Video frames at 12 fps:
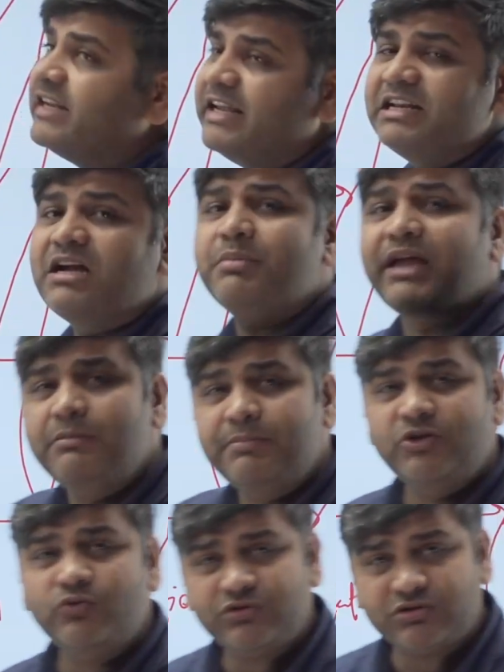income can be
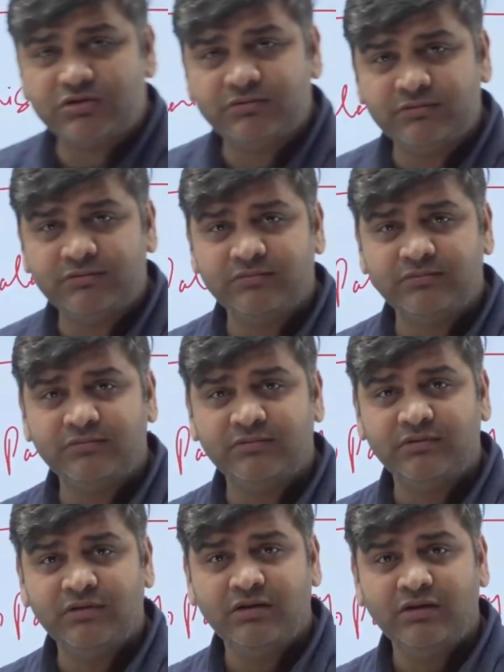used.
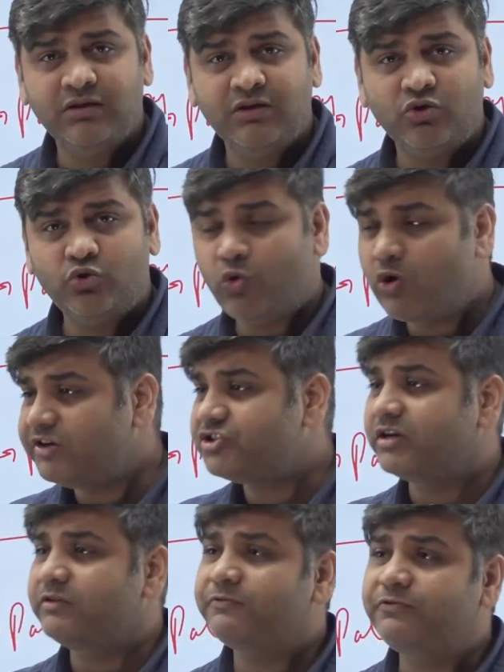
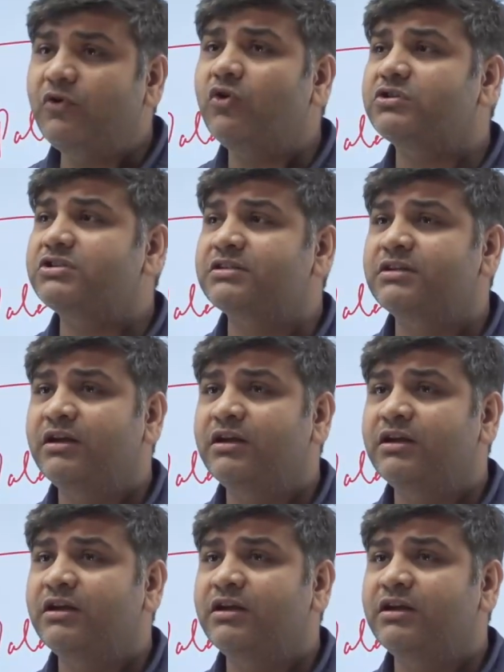Coercion, force,